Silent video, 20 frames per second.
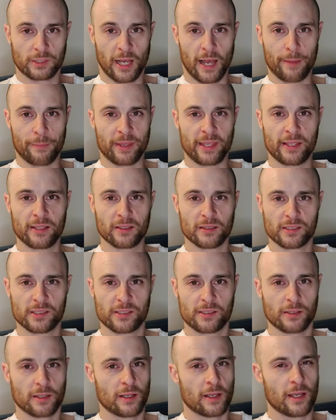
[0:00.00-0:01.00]
time
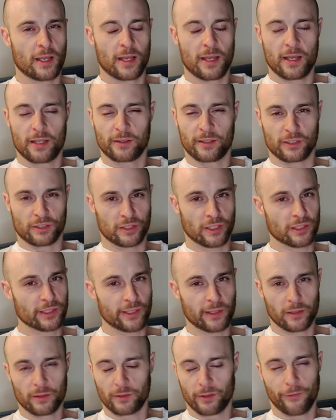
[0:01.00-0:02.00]
heals. There's
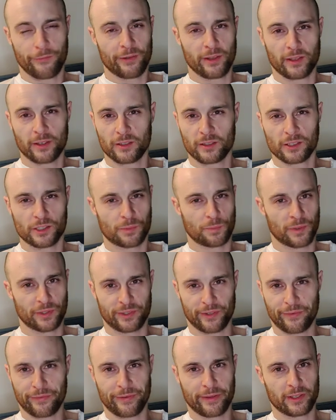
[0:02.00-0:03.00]
nothing
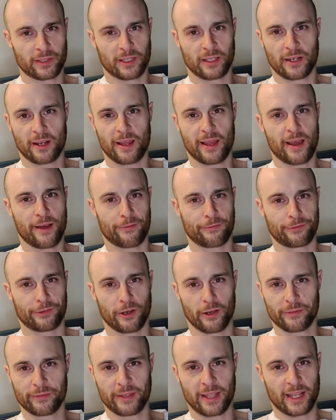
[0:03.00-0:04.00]
specific that I have
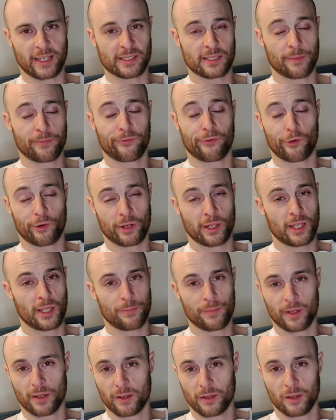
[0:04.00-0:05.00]
done except for
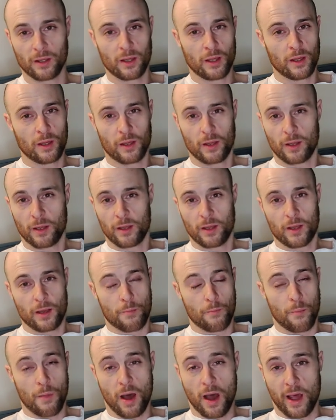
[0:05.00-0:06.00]
keeping
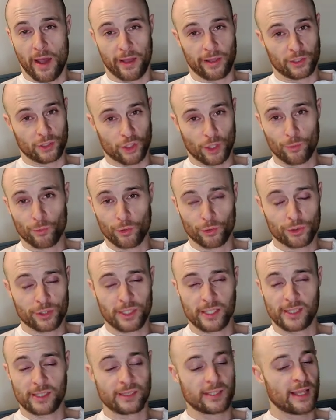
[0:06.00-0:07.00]
my gym
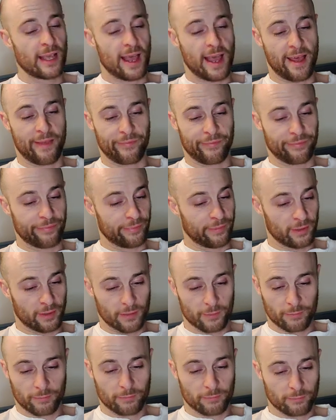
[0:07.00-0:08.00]
routine and
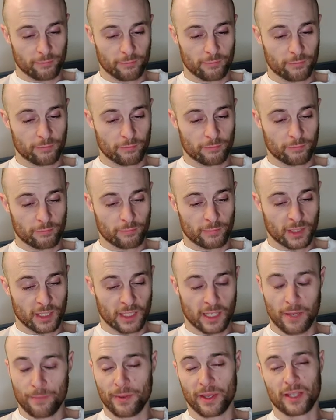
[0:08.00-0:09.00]

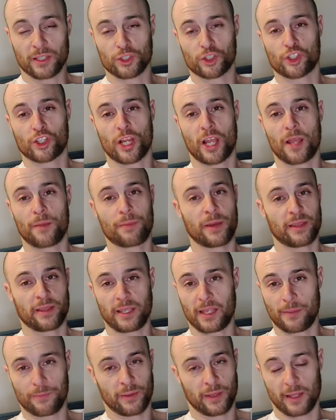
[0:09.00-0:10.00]
keeping in shape
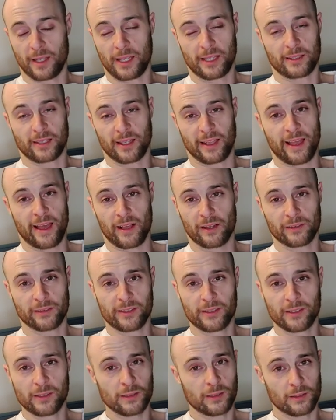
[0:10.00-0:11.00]
and eating
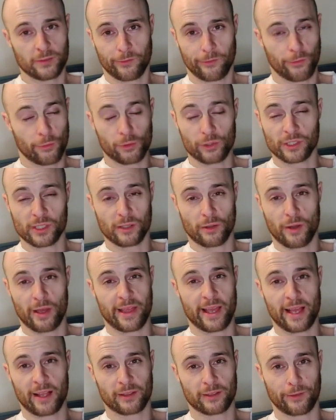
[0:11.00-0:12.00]
healthy, focusing
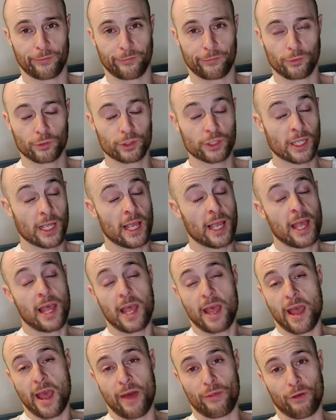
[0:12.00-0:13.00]
on healthy foods,
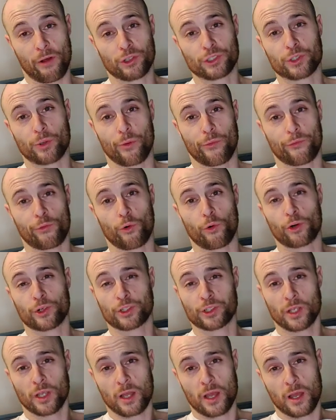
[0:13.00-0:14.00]
and also, of
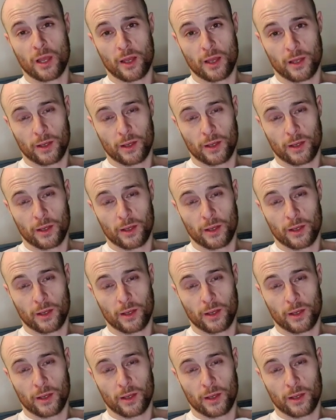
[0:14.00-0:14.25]
course,